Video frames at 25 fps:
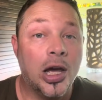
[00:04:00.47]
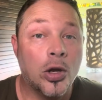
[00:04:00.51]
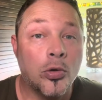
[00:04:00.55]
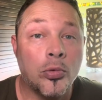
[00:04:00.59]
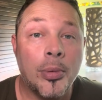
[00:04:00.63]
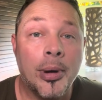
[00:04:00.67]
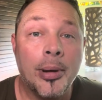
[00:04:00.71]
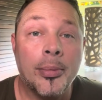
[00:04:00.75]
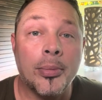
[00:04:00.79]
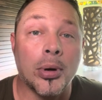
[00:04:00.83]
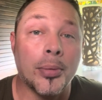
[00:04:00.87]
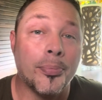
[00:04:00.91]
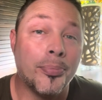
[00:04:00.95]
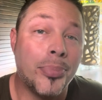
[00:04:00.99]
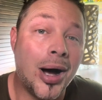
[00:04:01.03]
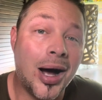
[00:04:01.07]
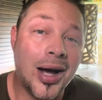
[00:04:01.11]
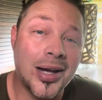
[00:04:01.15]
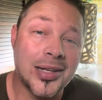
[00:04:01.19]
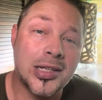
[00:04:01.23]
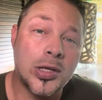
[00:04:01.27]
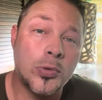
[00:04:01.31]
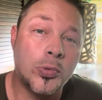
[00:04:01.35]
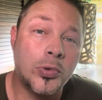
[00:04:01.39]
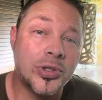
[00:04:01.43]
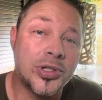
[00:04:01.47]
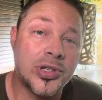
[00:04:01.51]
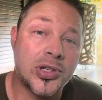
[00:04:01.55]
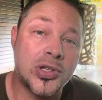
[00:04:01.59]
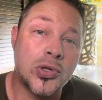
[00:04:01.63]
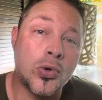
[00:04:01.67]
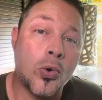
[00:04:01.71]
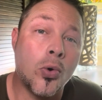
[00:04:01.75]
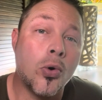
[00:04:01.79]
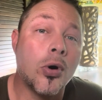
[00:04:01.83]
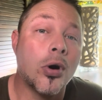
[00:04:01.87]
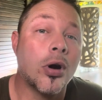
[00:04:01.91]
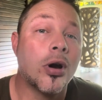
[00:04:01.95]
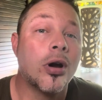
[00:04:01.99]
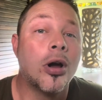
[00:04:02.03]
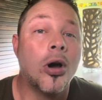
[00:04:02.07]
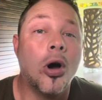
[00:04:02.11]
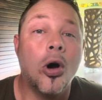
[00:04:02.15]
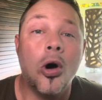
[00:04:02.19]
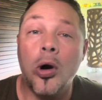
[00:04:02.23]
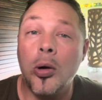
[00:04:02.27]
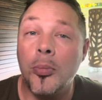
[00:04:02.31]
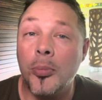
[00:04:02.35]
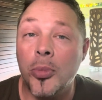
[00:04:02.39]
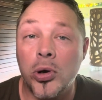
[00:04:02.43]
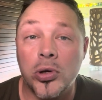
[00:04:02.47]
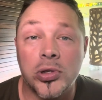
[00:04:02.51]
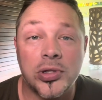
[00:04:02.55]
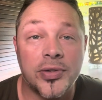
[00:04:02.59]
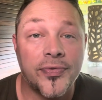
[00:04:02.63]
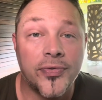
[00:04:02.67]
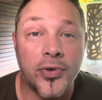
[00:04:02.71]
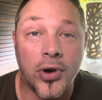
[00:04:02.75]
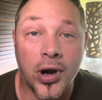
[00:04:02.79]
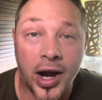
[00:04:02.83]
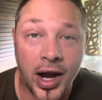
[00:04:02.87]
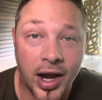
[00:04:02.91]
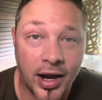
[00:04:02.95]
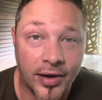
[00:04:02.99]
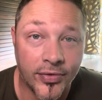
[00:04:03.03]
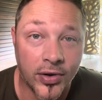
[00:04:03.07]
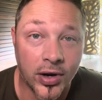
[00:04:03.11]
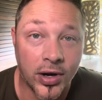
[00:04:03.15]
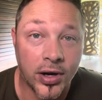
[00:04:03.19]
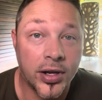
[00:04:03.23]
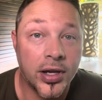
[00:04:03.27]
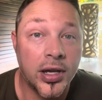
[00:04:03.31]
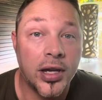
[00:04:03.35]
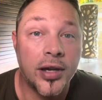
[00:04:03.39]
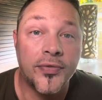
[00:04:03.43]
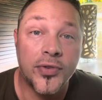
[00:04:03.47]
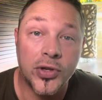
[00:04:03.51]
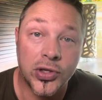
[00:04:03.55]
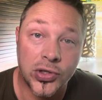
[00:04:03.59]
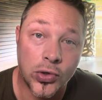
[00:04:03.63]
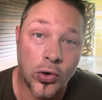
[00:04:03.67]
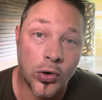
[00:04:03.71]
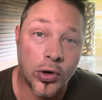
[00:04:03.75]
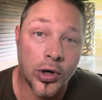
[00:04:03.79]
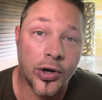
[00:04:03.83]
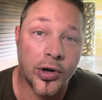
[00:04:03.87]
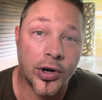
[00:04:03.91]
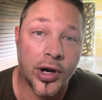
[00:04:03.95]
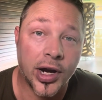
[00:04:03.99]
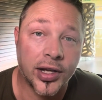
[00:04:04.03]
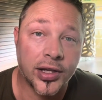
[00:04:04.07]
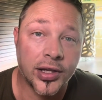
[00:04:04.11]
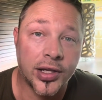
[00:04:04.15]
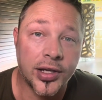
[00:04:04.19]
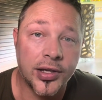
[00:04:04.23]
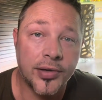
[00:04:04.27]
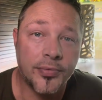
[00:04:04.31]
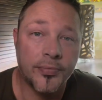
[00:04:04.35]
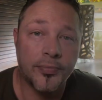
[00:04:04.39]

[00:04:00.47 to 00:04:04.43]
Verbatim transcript: And remember, pasta will store almost forever if you store it correctly.